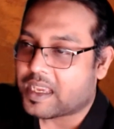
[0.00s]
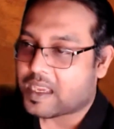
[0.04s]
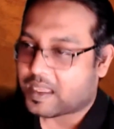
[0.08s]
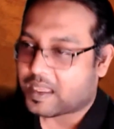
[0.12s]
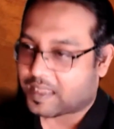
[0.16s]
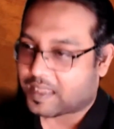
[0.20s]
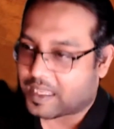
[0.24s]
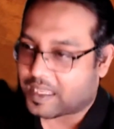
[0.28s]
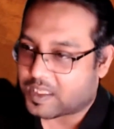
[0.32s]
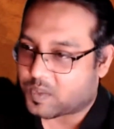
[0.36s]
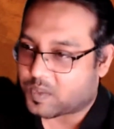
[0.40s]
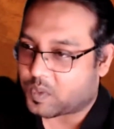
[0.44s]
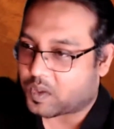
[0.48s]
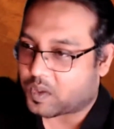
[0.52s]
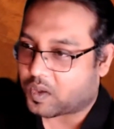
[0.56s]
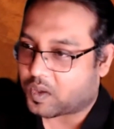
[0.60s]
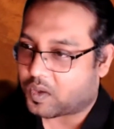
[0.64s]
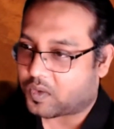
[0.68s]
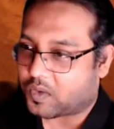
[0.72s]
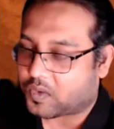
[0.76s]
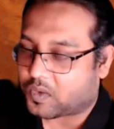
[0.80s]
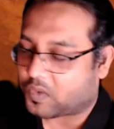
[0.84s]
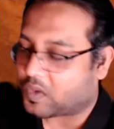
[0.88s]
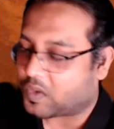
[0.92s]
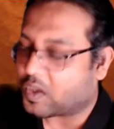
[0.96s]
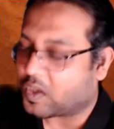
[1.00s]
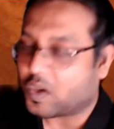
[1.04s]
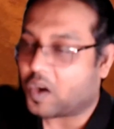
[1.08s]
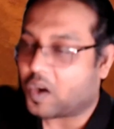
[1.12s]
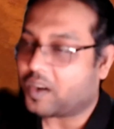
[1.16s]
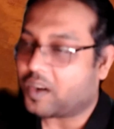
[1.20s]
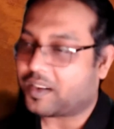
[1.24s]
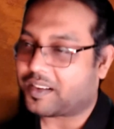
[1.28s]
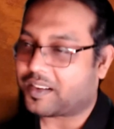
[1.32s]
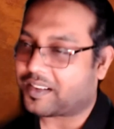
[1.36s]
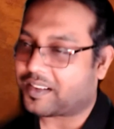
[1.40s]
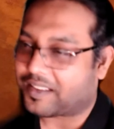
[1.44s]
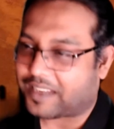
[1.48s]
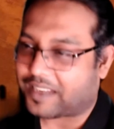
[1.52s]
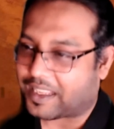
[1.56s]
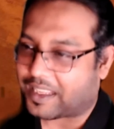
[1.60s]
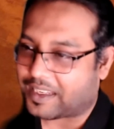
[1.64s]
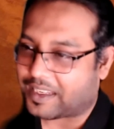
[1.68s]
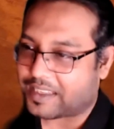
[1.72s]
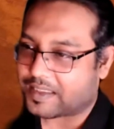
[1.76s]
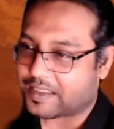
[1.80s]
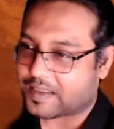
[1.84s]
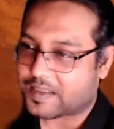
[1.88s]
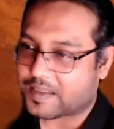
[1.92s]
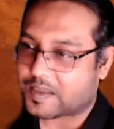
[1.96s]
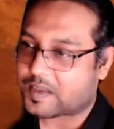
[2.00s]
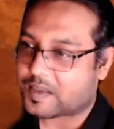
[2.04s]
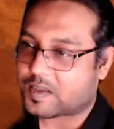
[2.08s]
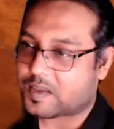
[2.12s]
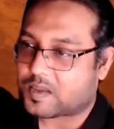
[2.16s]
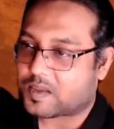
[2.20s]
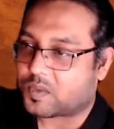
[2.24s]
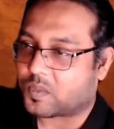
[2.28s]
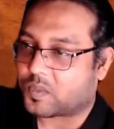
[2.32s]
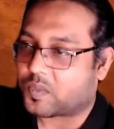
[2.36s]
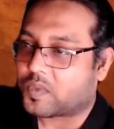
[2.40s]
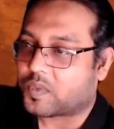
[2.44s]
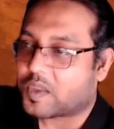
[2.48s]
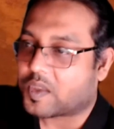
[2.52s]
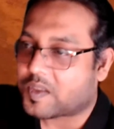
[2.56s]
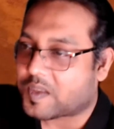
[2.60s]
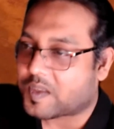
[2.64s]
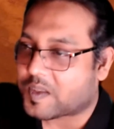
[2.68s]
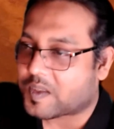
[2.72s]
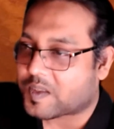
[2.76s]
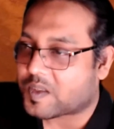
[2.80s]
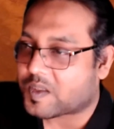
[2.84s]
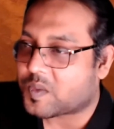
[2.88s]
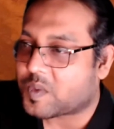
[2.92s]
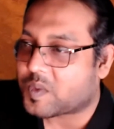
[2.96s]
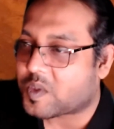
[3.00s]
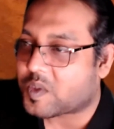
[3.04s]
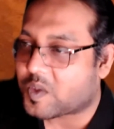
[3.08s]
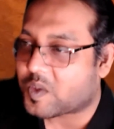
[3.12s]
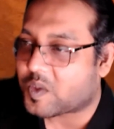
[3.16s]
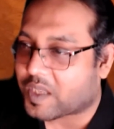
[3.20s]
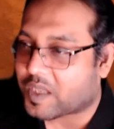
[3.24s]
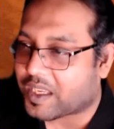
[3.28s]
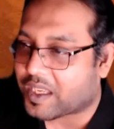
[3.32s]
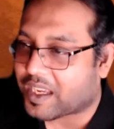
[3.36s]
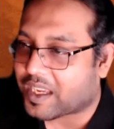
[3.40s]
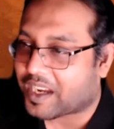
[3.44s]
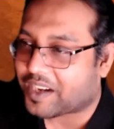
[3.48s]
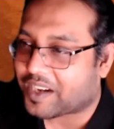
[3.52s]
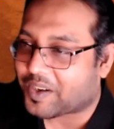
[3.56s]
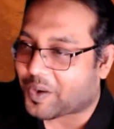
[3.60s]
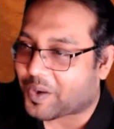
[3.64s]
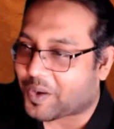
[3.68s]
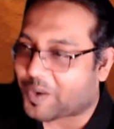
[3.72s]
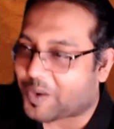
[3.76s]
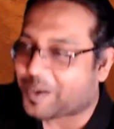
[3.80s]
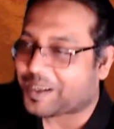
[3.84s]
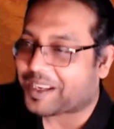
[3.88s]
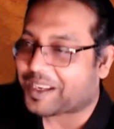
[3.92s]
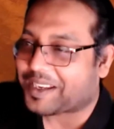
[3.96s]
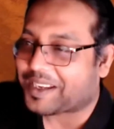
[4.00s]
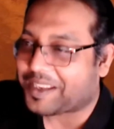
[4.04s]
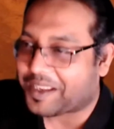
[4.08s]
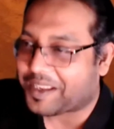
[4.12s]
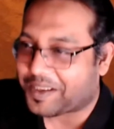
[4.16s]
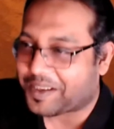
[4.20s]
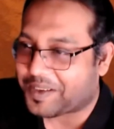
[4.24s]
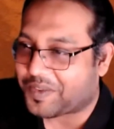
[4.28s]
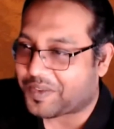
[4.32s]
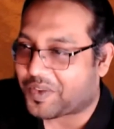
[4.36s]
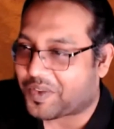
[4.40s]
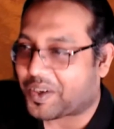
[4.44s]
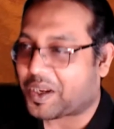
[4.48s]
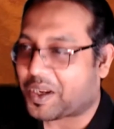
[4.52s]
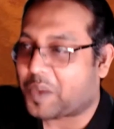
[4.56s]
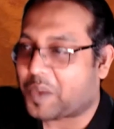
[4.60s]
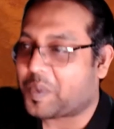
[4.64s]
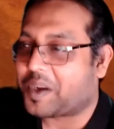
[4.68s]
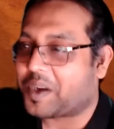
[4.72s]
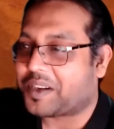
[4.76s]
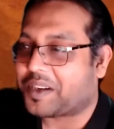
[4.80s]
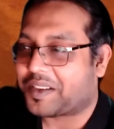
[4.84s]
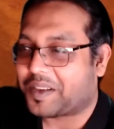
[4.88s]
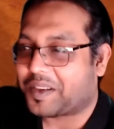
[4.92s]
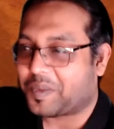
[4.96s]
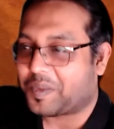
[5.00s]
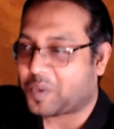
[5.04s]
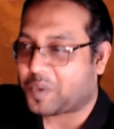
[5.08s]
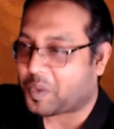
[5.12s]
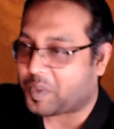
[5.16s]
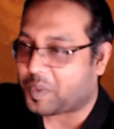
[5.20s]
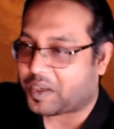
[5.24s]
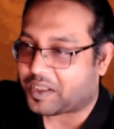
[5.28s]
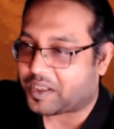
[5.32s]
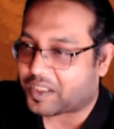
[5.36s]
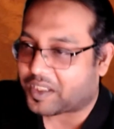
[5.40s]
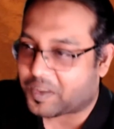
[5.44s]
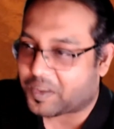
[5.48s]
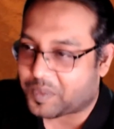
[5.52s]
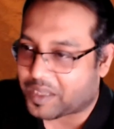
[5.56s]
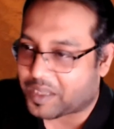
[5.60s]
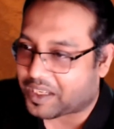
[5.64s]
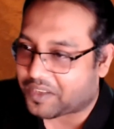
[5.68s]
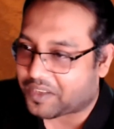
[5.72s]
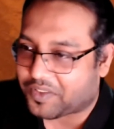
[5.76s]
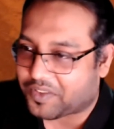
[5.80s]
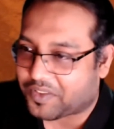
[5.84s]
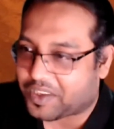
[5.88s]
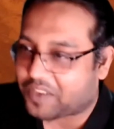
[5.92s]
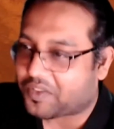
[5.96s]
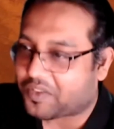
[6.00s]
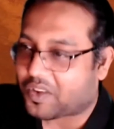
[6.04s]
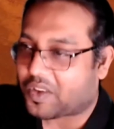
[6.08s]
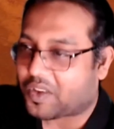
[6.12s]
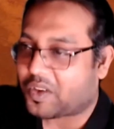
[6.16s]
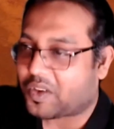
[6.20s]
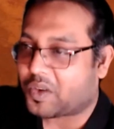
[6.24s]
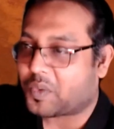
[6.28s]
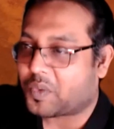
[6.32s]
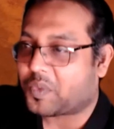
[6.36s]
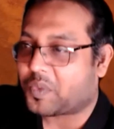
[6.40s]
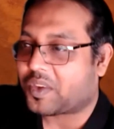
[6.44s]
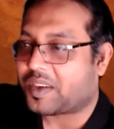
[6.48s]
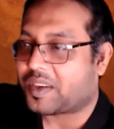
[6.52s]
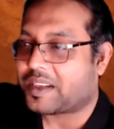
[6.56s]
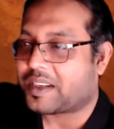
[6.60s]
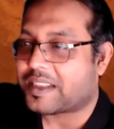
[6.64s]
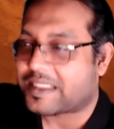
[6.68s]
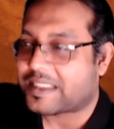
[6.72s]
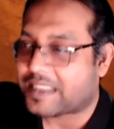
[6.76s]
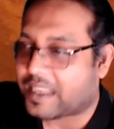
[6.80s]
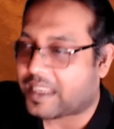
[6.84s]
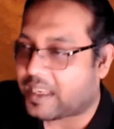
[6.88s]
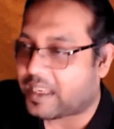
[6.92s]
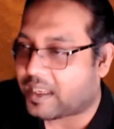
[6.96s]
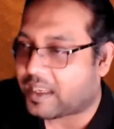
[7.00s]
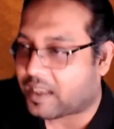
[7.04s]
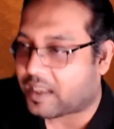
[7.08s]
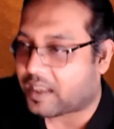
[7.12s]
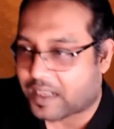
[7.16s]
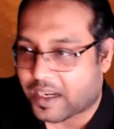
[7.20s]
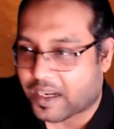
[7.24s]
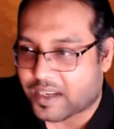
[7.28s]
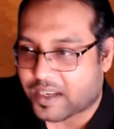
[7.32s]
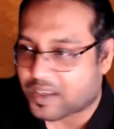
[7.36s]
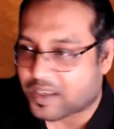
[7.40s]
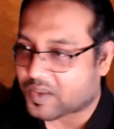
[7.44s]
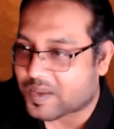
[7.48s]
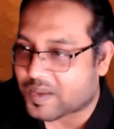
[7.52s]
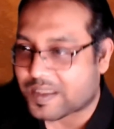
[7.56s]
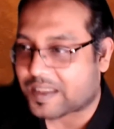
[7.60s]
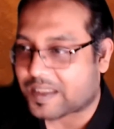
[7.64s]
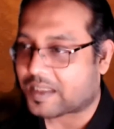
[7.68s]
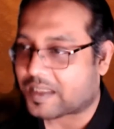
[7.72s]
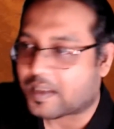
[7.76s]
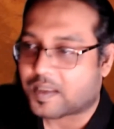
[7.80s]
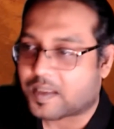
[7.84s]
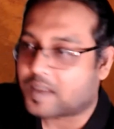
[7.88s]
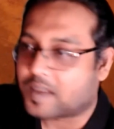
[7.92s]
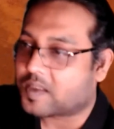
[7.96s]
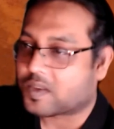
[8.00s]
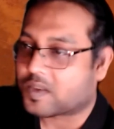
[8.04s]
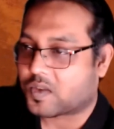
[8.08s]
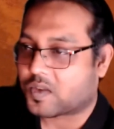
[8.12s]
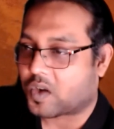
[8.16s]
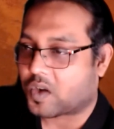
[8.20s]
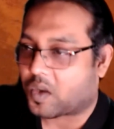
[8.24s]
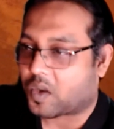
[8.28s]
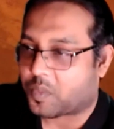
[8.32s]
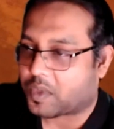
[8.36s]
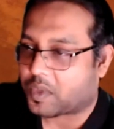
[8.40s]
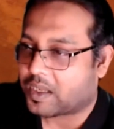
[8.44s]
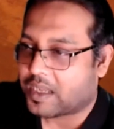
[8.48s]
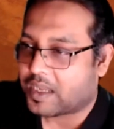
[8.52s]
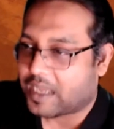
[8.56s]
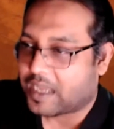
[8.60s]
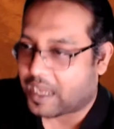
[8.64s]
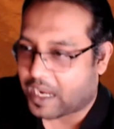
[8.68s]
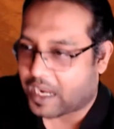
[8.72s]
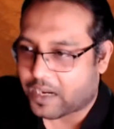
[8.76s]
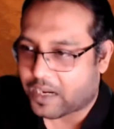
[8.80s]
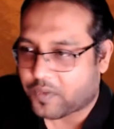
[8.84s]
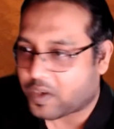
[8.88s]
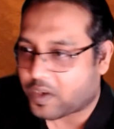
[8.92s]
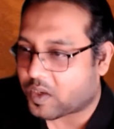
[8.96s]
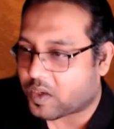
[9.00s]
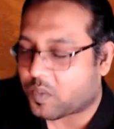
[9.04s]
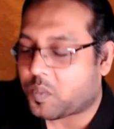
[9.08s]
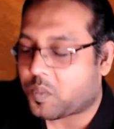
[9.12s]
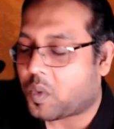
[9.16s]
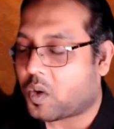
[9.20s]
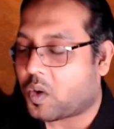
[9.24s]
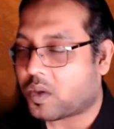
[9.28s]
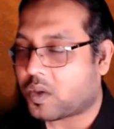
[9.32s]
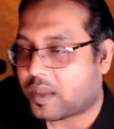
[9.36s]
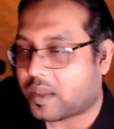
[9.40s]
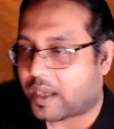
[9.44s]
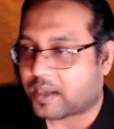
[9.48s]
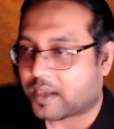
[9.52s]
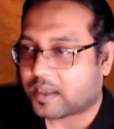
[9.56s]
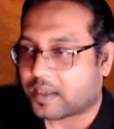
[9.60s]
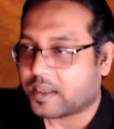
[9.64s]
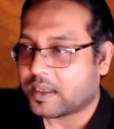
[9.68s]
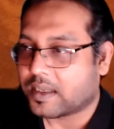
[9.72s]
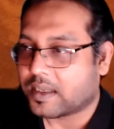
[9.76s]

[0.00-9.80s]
That's because we are not telling the system. The system is looking at all technical, fundamental, momentum, delivery volumes, and it's saying right now the signal is dropped, and we report that.